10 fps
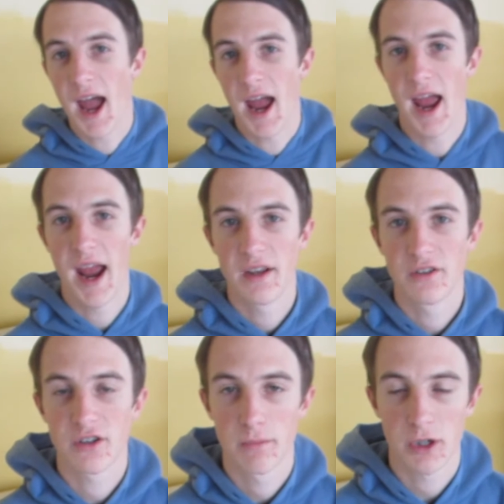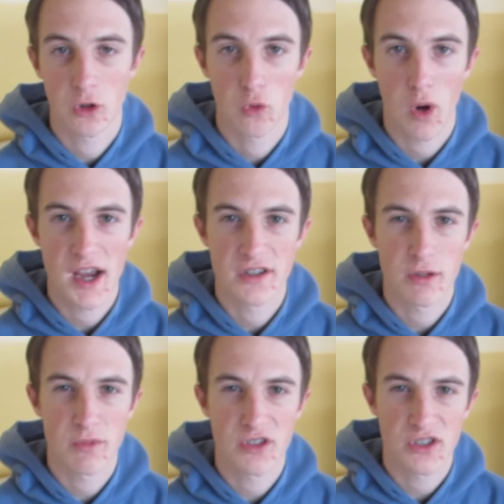and McRae.
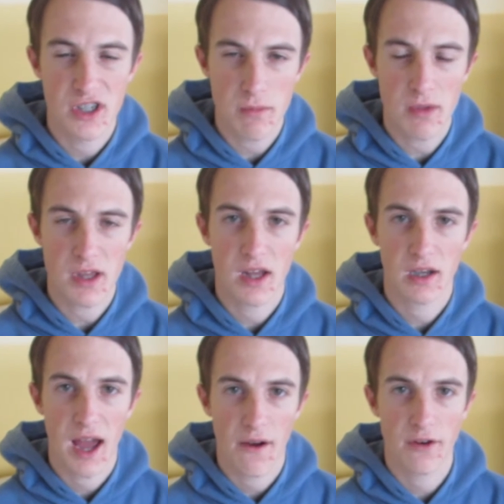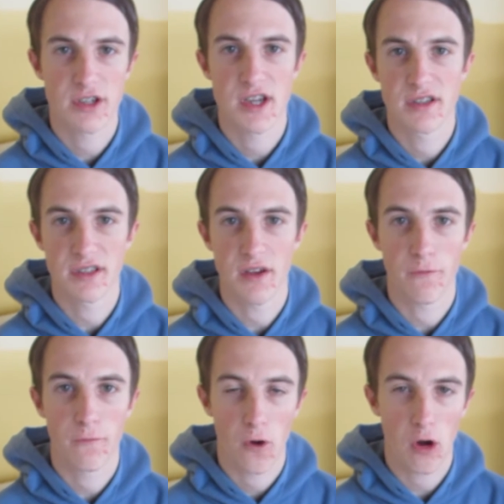Some similarities
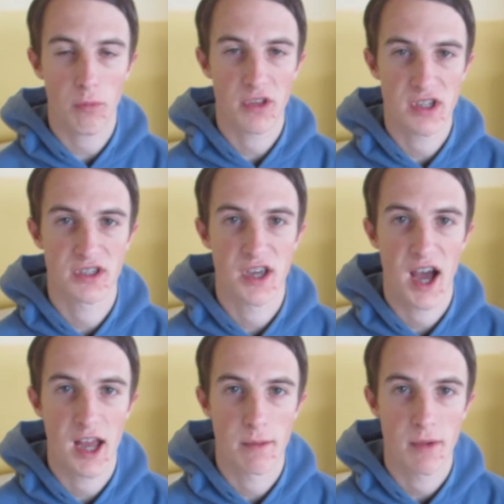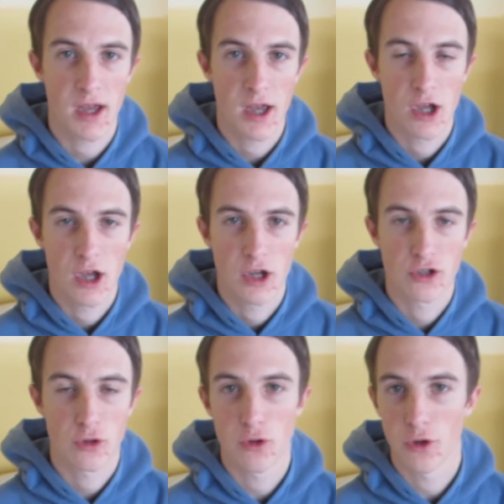from this game
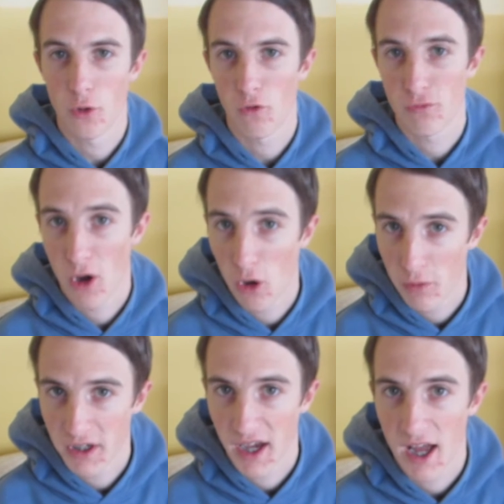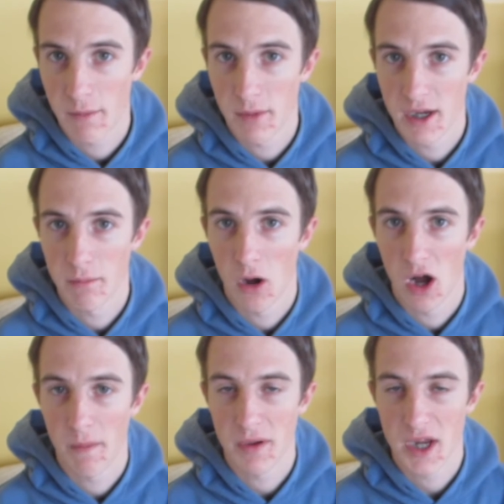to the North Melbourne game, in
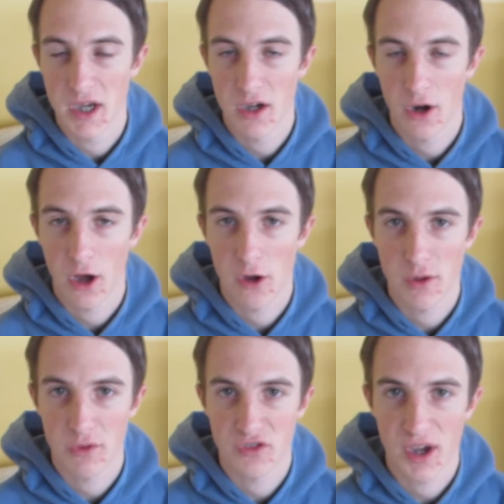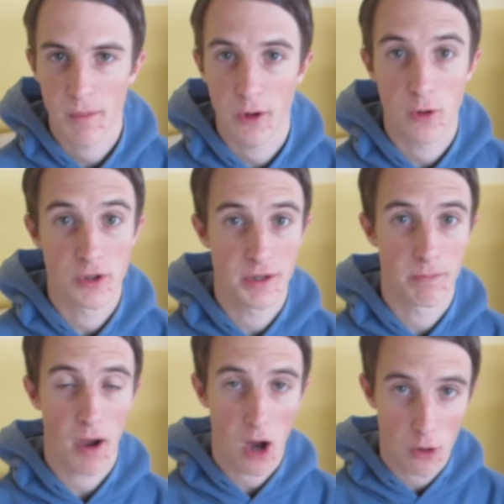my opinion. I know there was someone who
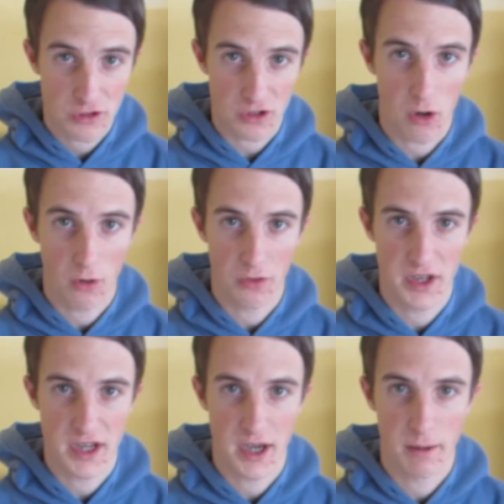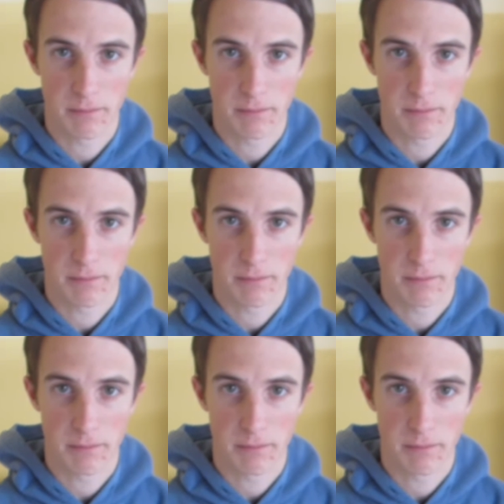did post on the